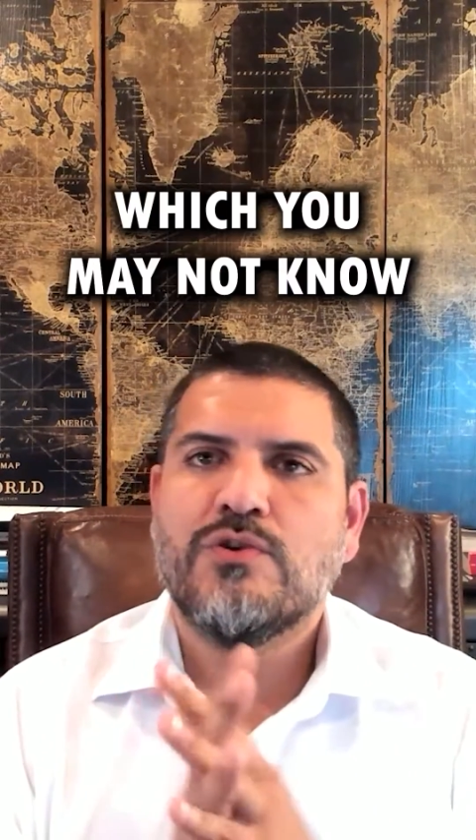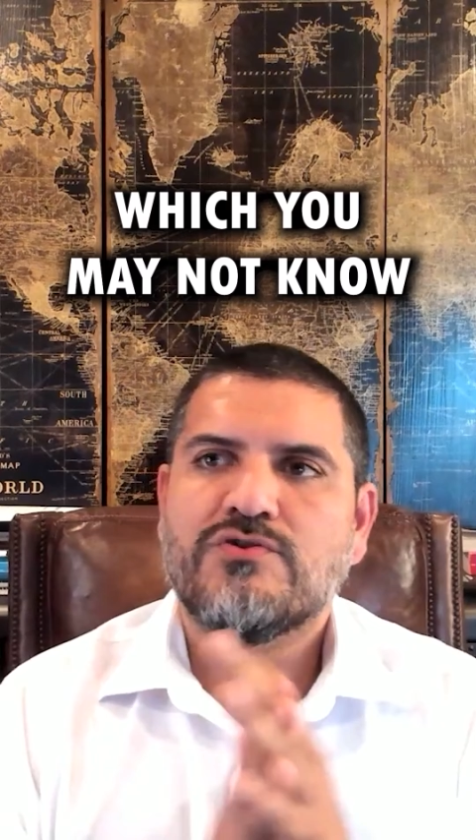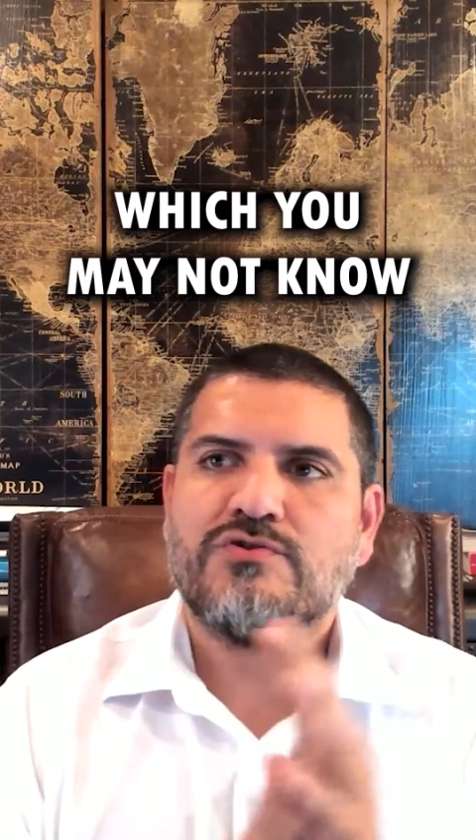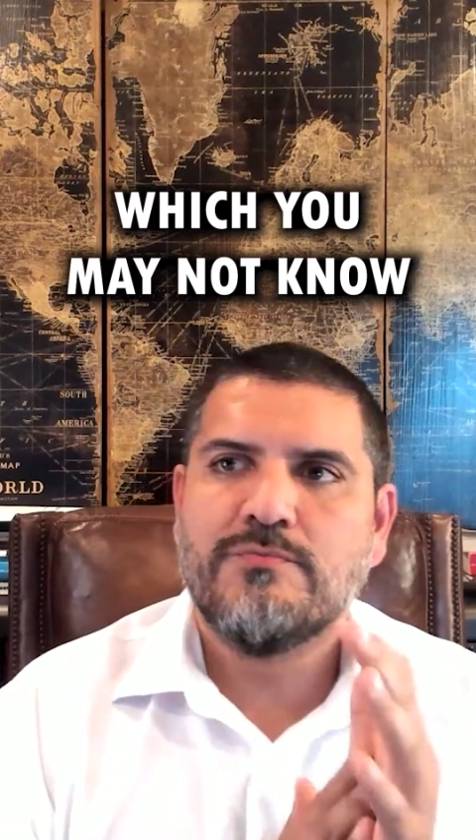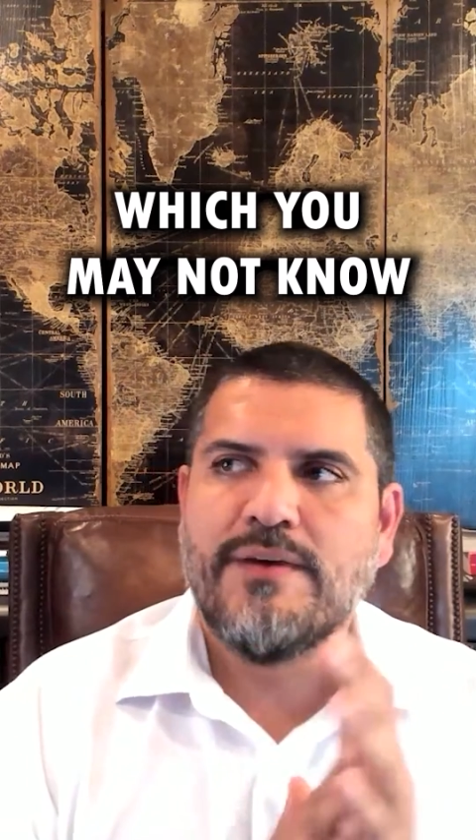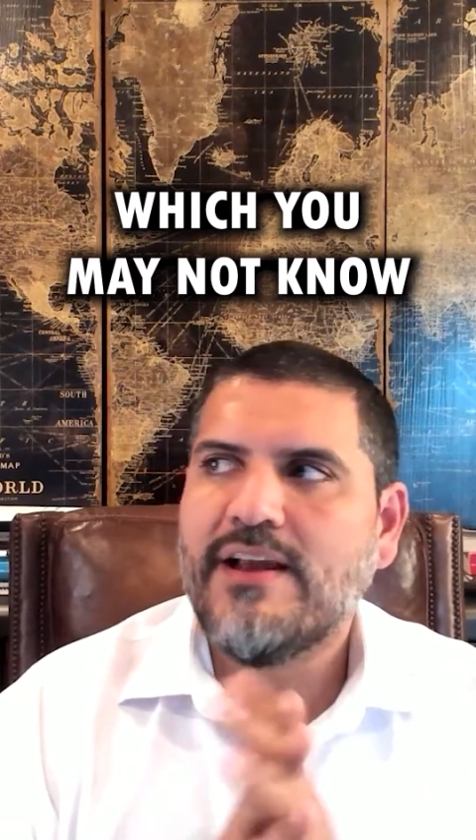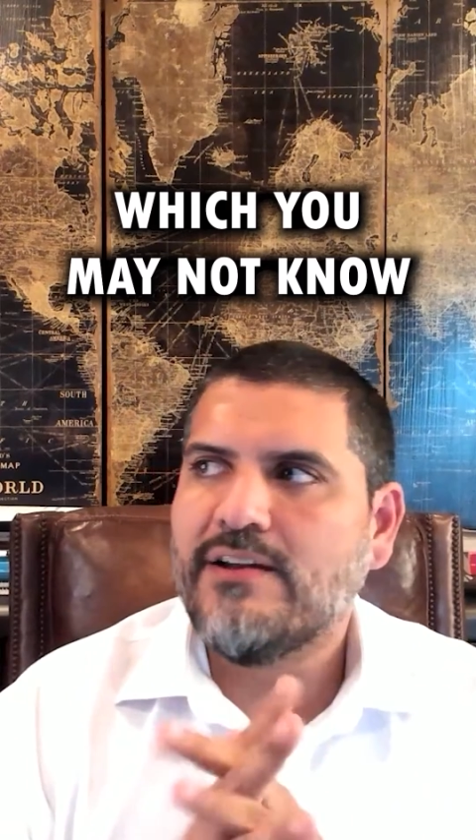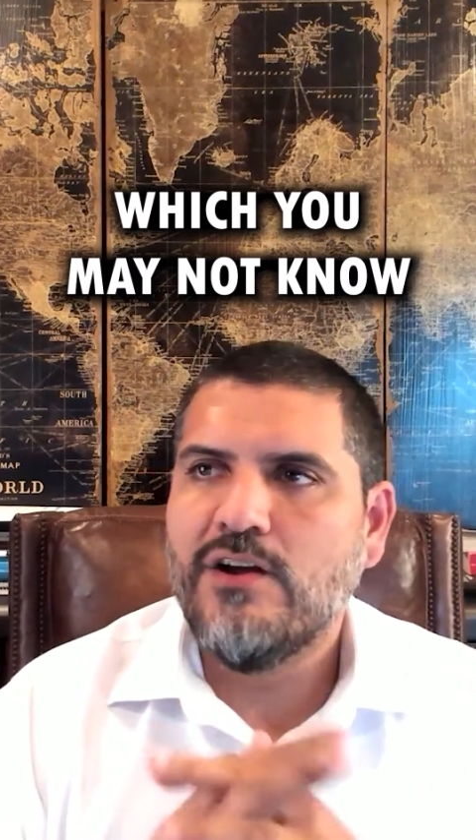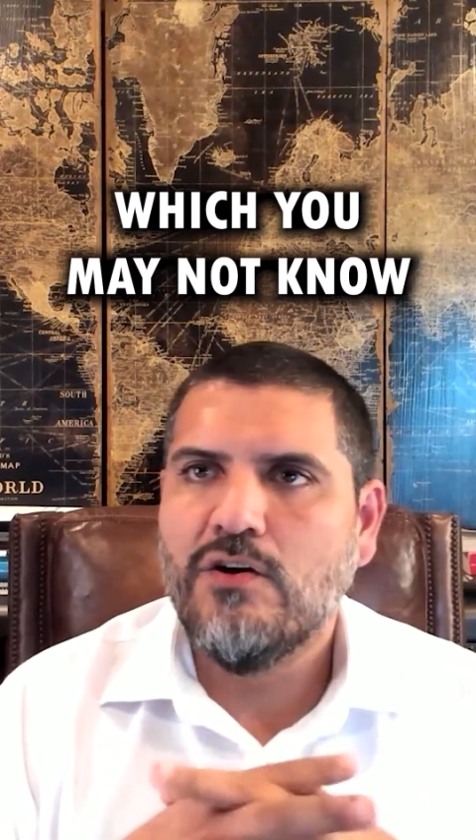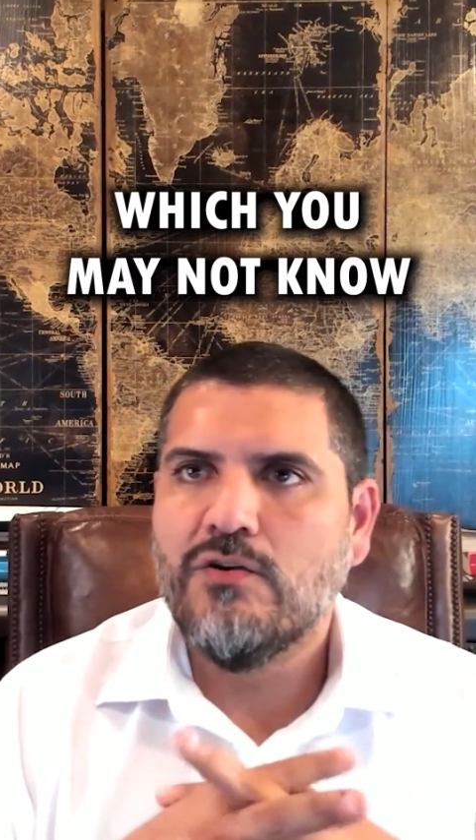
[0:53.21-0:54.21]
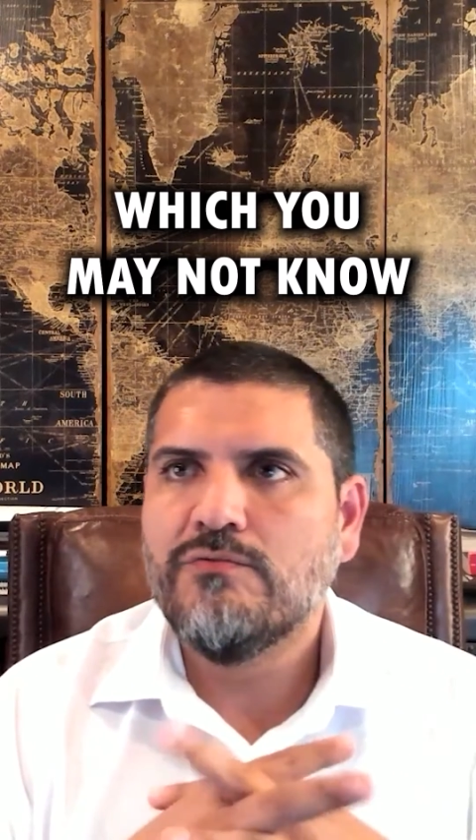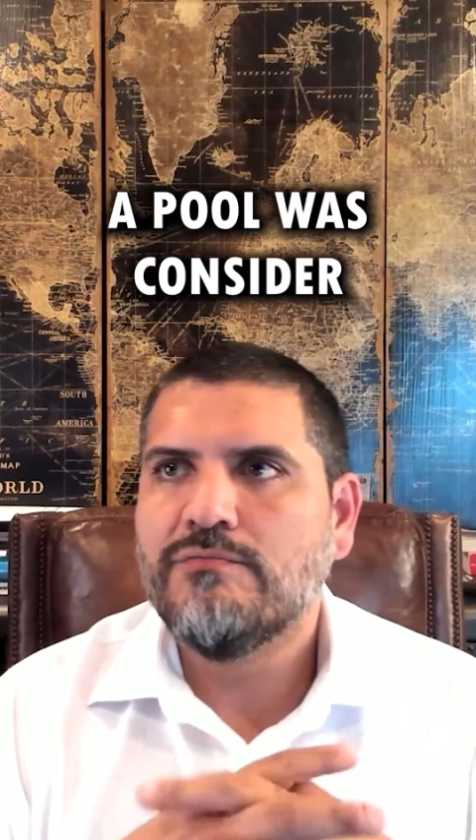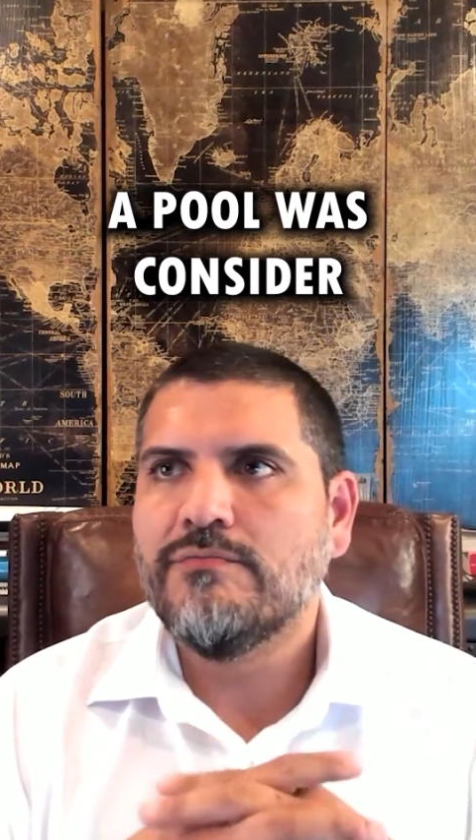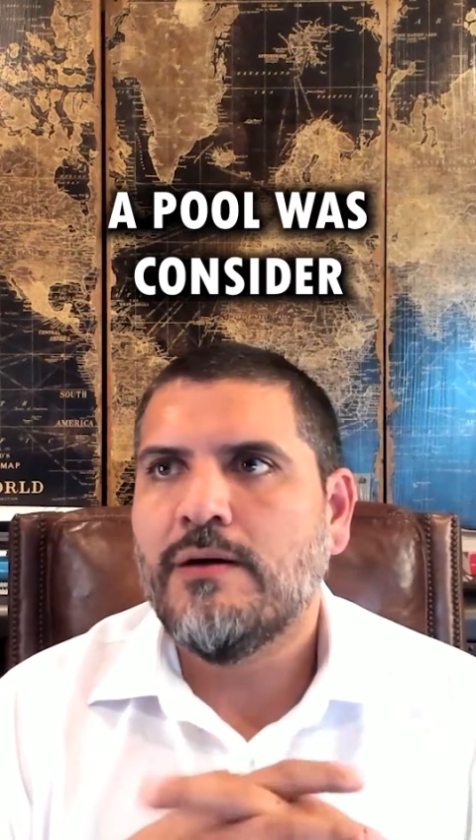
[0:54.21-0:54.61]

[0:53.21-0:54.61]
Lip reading: which you may not know,